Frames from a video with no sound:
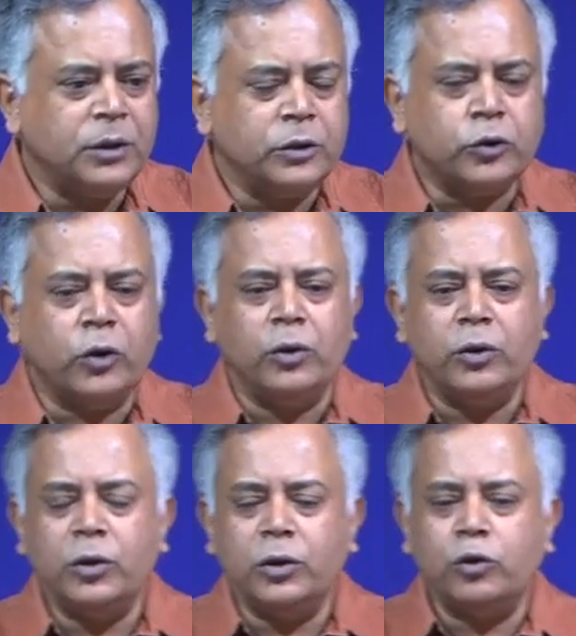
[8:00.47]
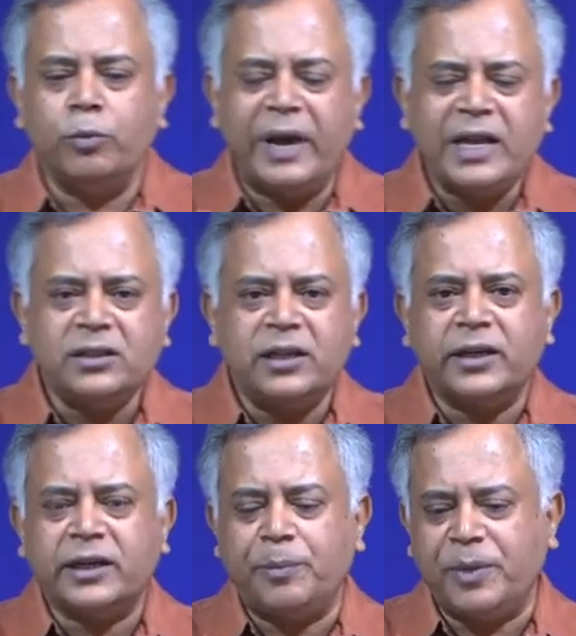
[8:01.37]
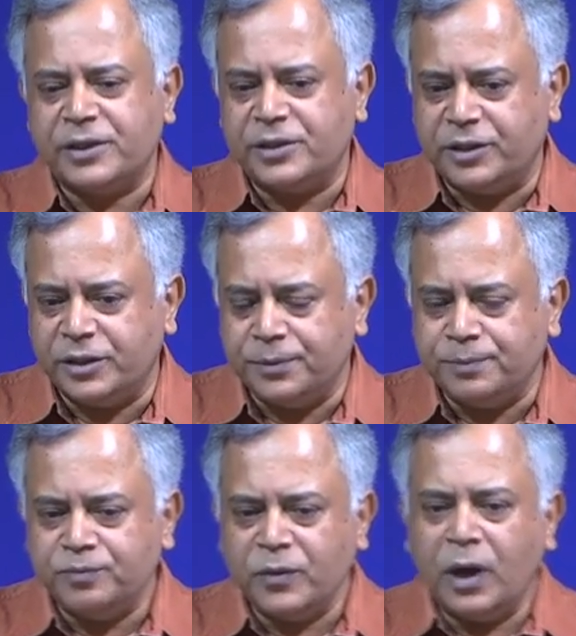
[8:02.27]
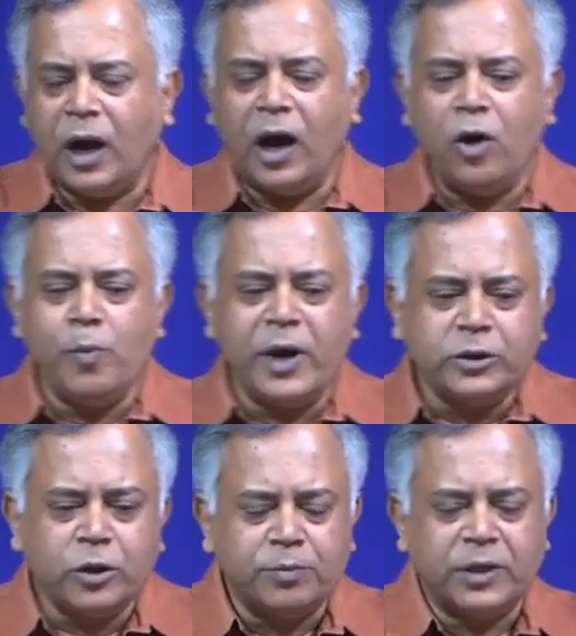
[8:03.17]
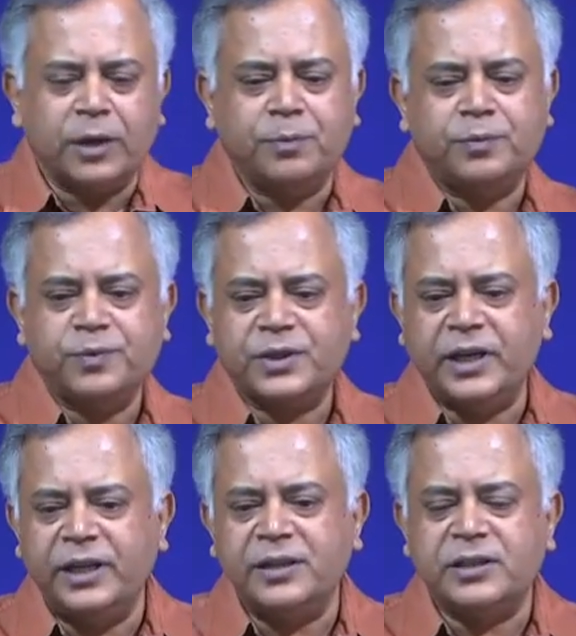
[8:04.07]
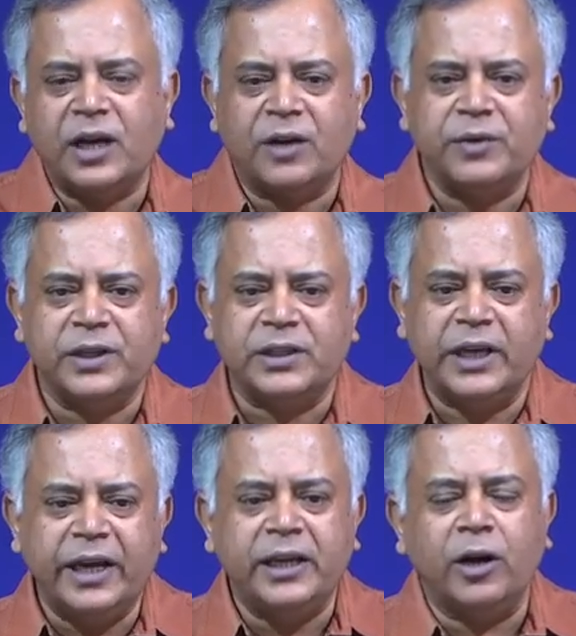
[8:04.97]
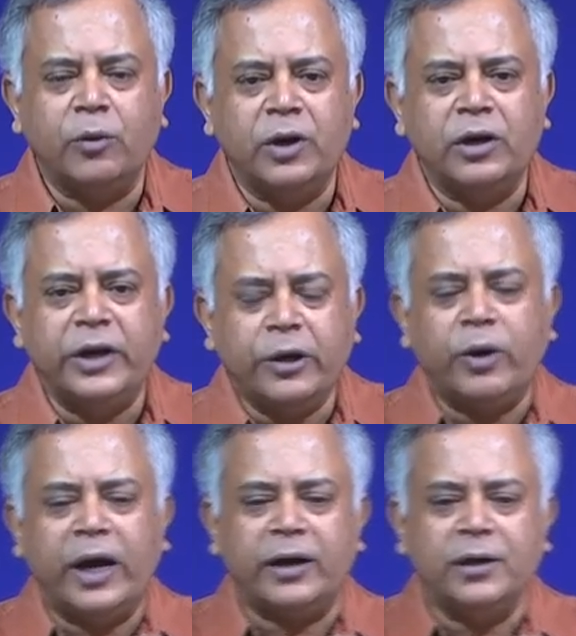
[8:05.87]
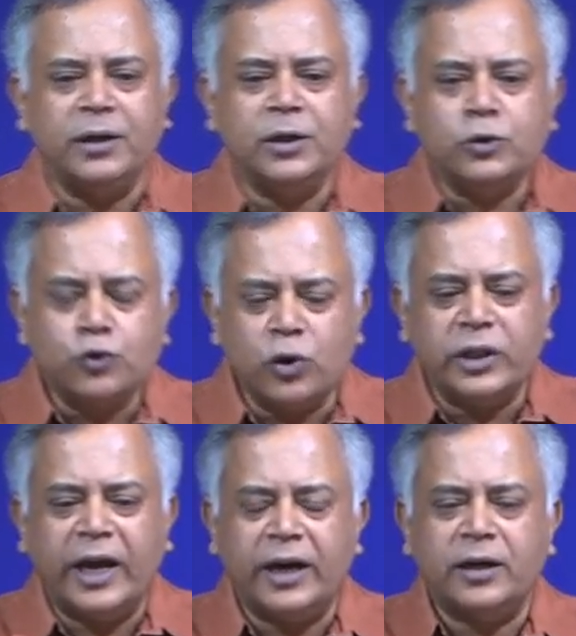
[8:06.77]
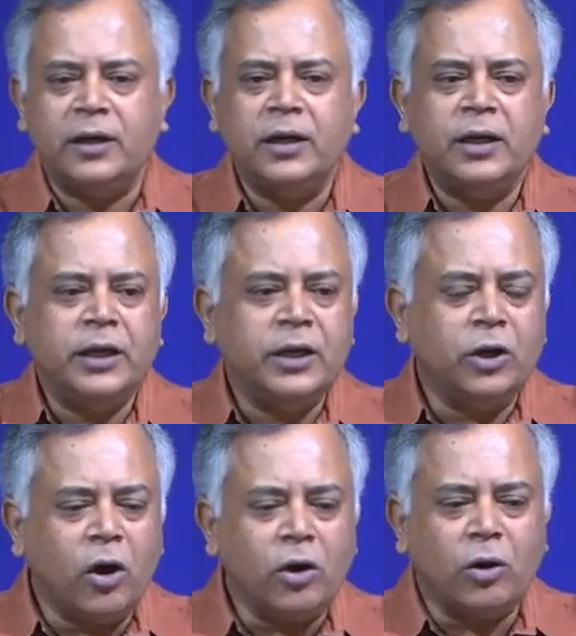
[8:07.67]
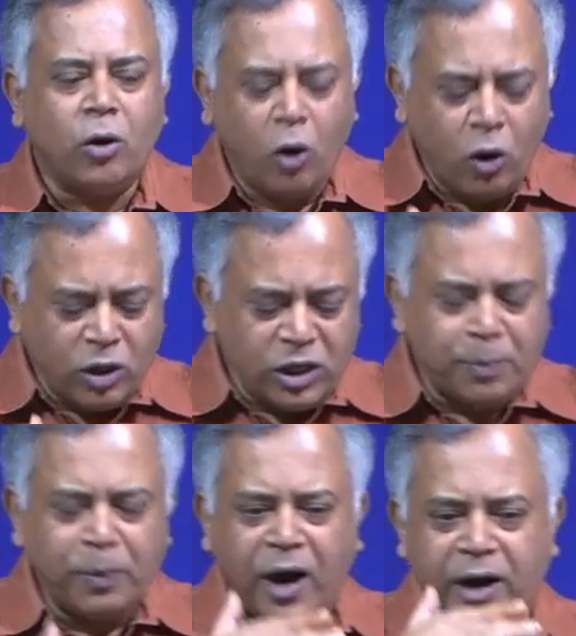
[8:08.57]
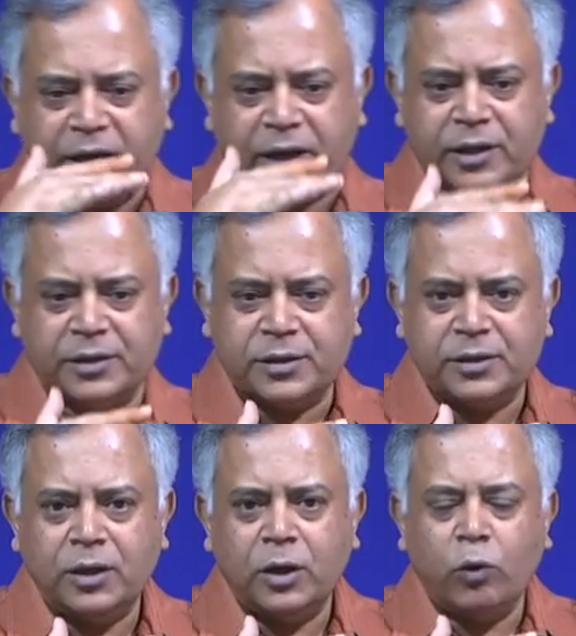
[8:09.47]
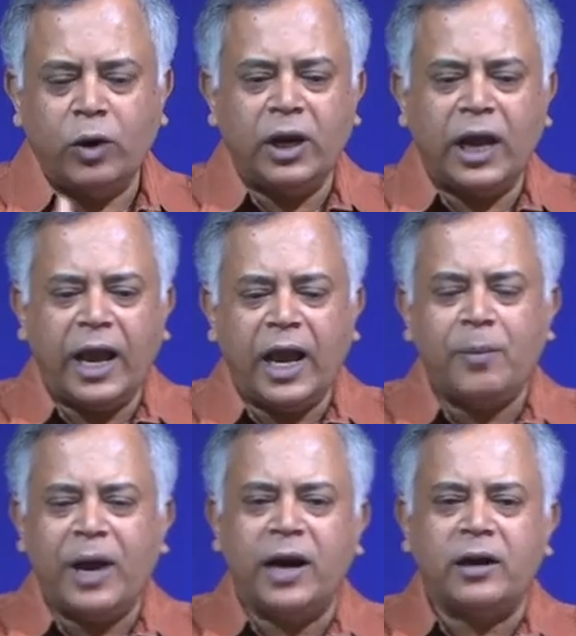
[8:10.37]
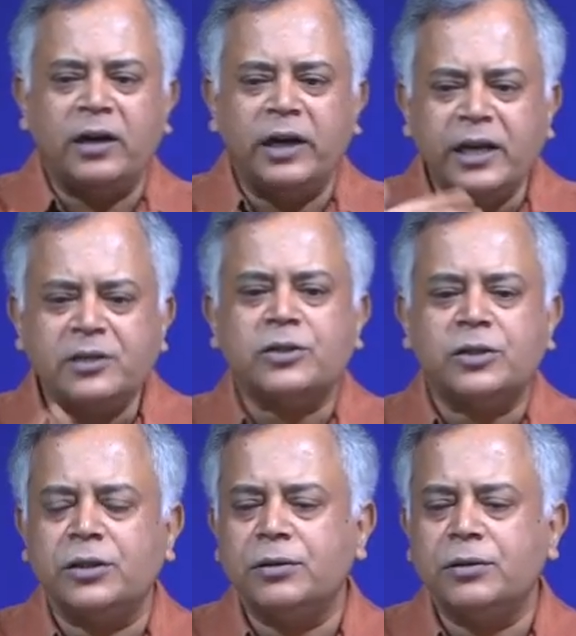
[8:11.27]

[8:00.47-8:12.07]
So, to match that capacity, how much of the screen surface area will require, so that your all the particles will have at least